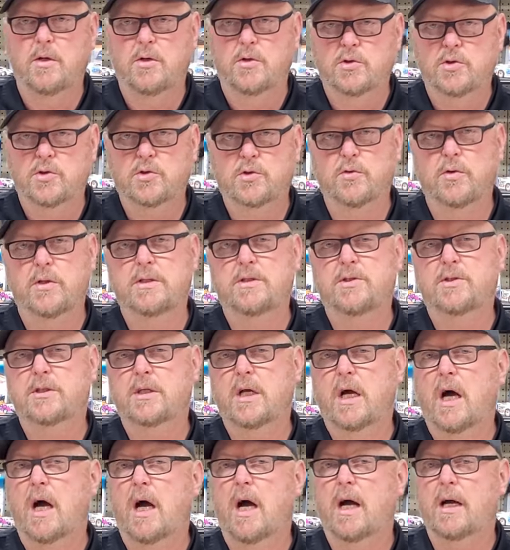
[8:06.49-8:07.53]
street
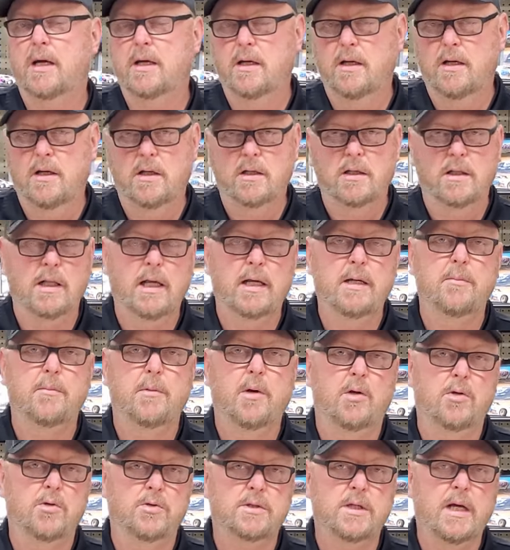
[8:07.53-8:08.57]
stock, late
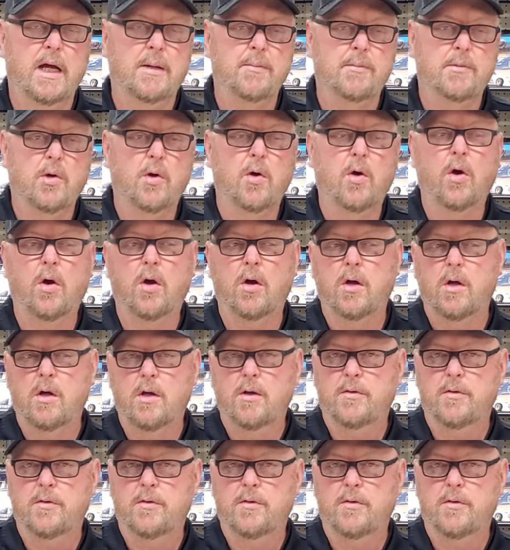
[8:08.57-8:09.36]
model type car.